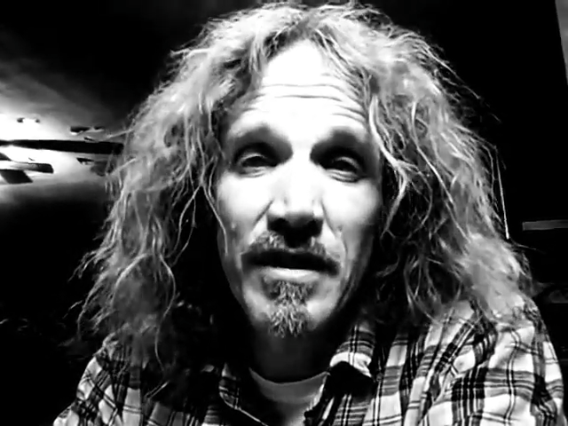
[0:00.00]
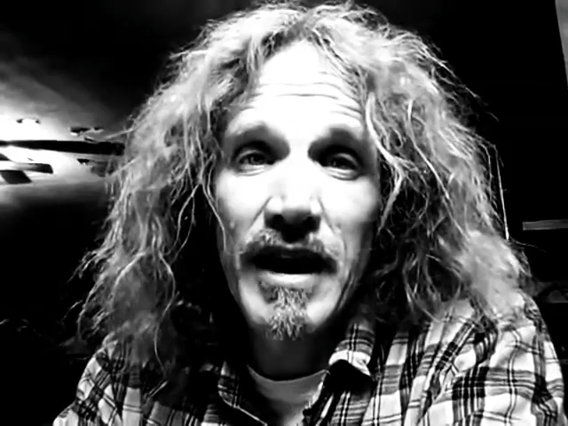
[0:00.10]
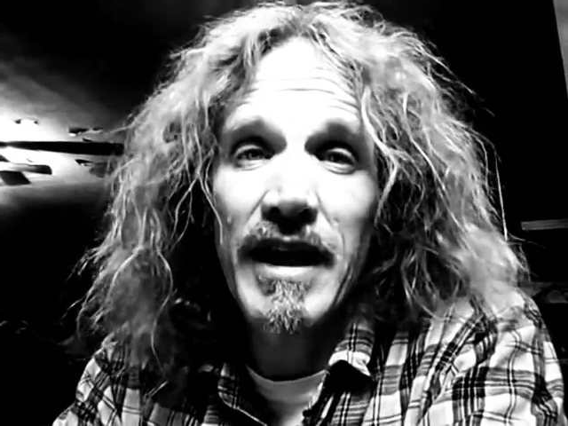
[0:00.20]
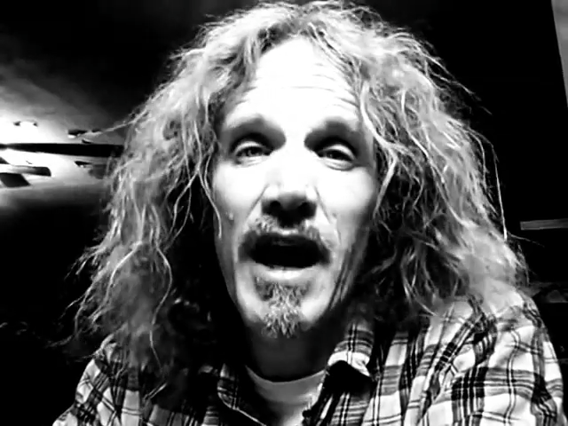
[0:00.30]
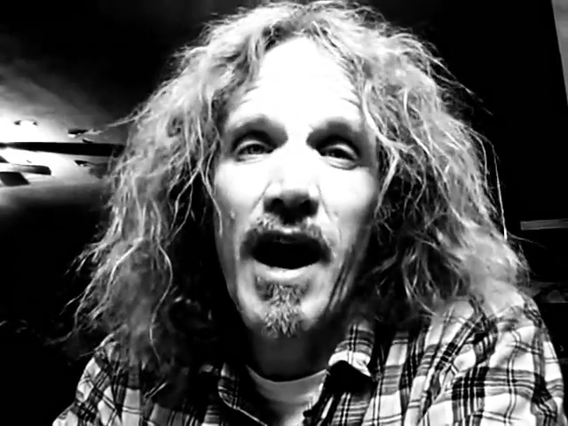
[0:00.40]

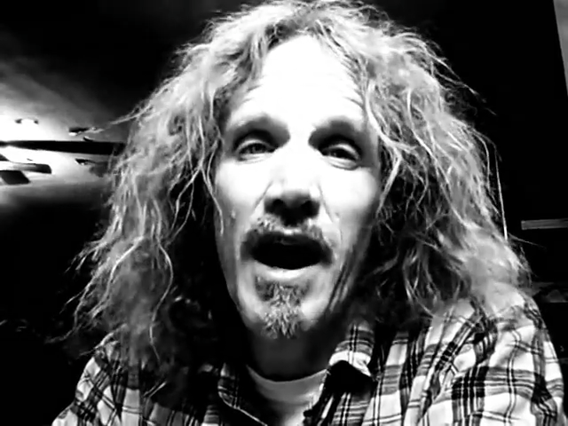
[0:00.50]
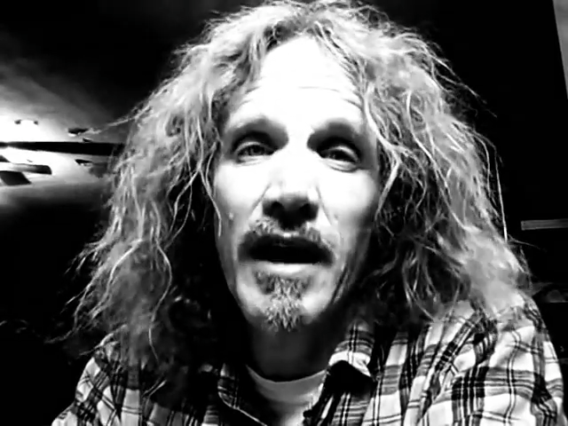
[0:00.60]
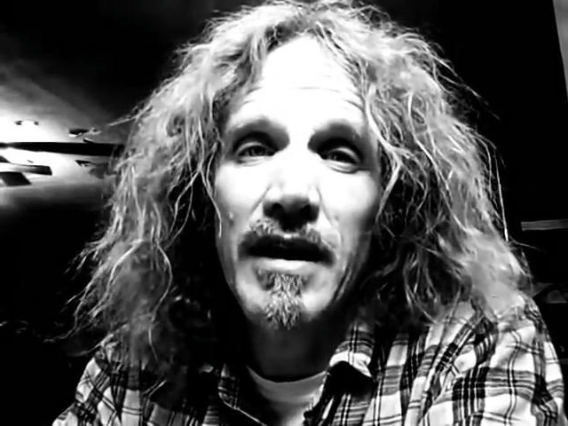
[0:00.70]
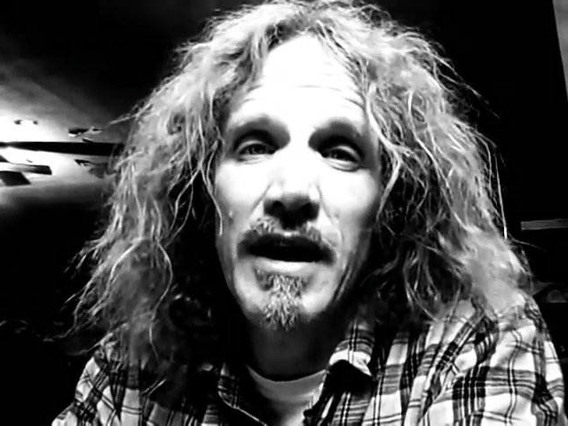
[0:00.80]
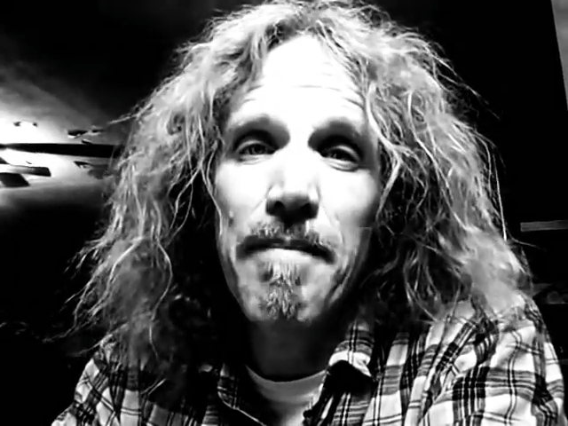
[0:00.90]
it
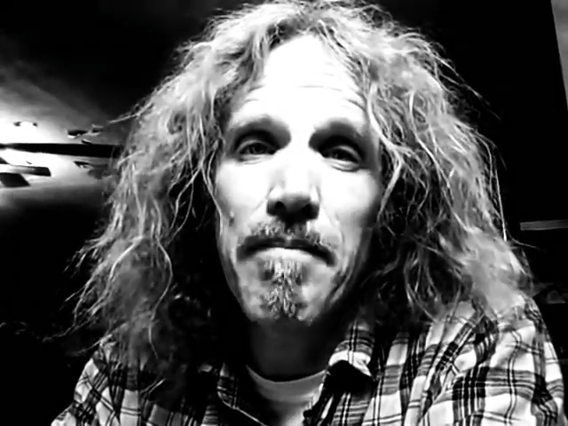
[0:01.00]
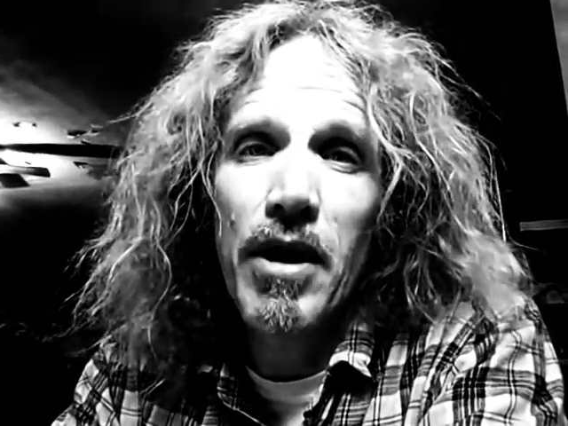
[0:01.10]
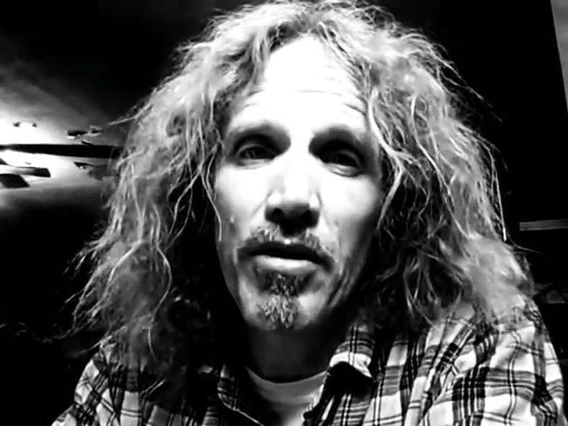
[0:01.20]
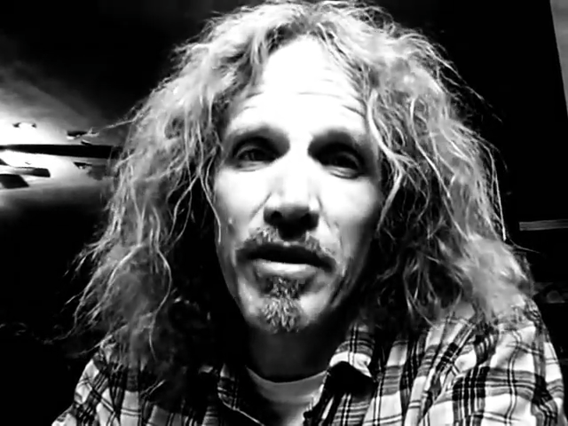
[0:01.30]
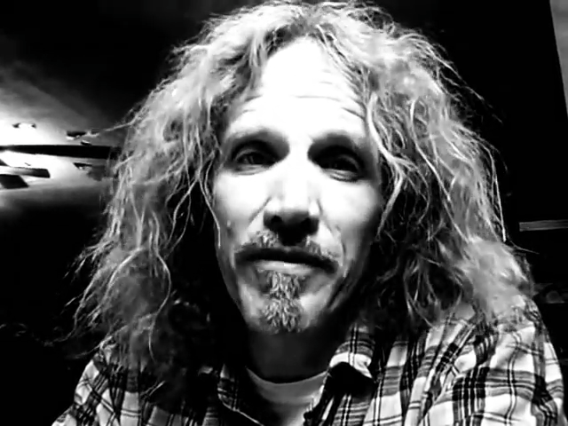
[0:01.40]
highly
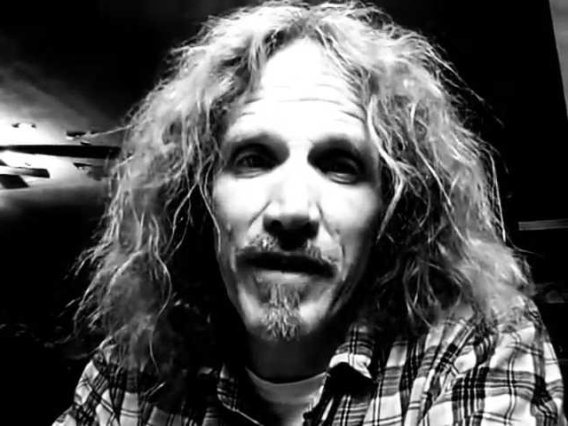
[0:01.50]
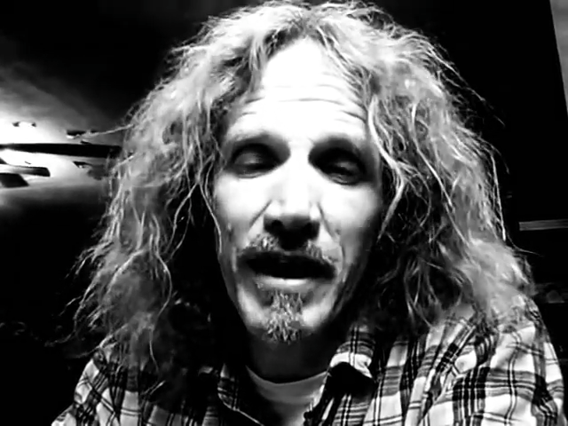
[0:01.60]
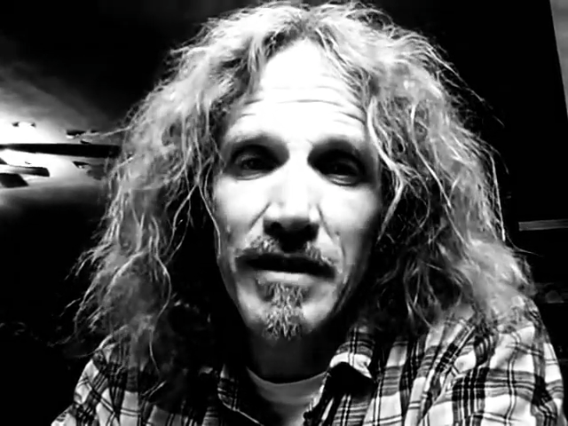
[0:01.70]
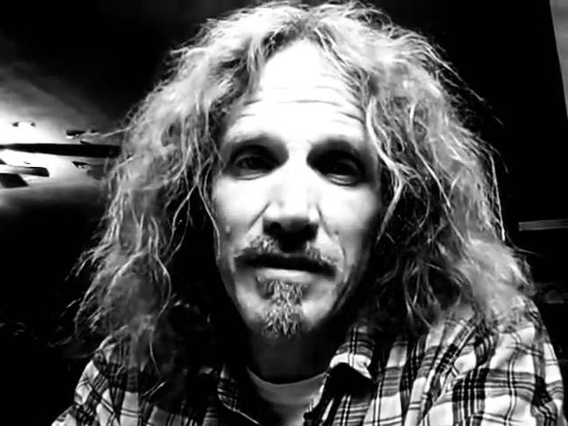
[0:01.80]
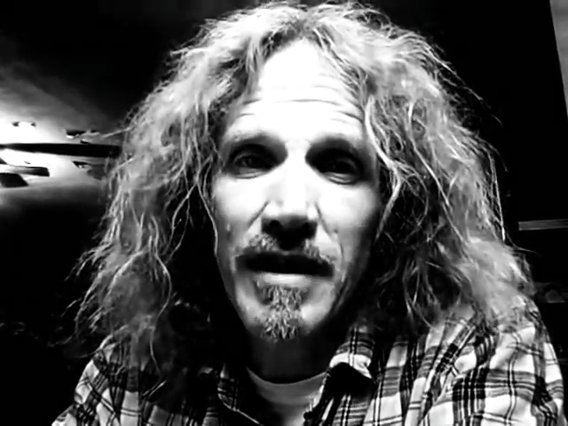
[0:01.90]

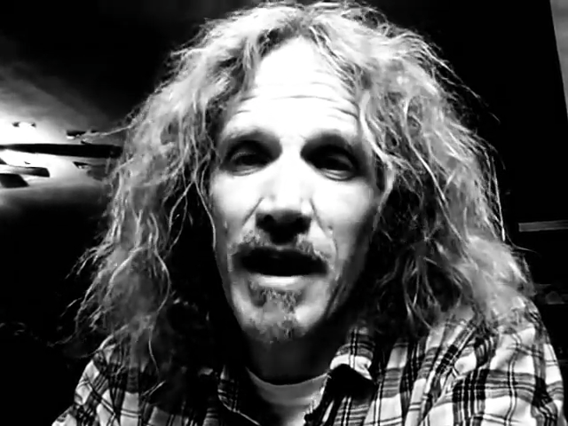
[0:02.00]
motivates.